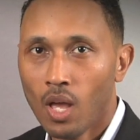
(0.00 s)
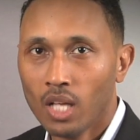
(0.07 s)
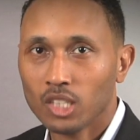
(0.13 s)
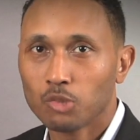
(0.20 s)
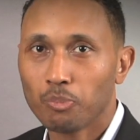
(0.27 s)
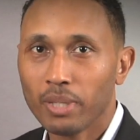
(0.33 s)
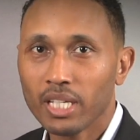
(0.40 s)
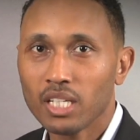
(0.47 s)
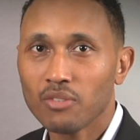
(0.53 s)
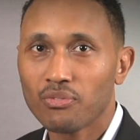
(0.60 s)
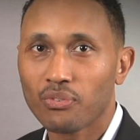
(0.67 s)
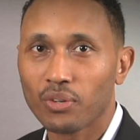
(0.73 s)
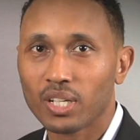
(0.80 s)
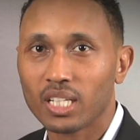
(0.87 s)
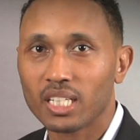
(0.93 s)
Speaking
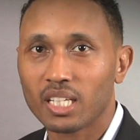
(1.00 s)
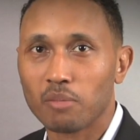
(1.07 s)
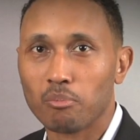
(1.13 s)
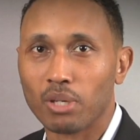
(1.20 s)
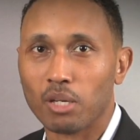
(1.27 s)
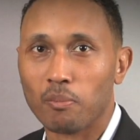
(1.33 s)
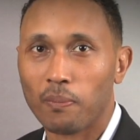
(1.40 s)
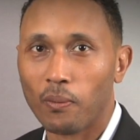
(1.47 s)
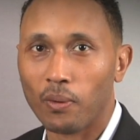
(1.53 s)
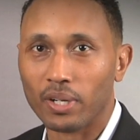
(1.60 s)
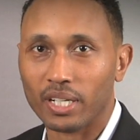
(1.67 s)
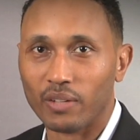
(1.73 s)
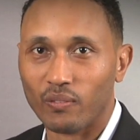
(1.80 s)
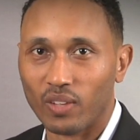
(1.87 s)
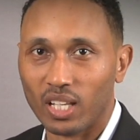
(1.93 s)
freely can be important
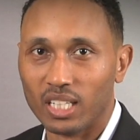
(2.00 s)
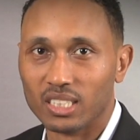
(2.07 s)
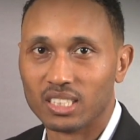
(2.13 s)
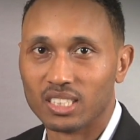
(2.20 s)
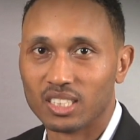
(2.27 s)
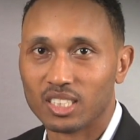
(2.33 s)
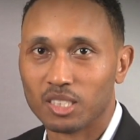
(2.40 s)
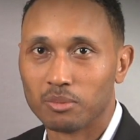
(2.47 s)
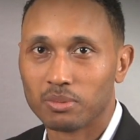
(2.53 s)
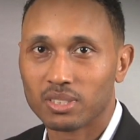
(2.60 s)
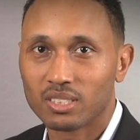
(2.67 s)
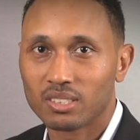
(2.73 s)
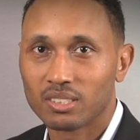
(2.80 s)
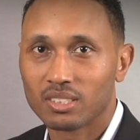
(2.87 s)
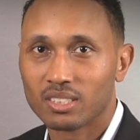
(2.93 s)
in
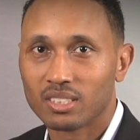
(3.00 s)
relationships,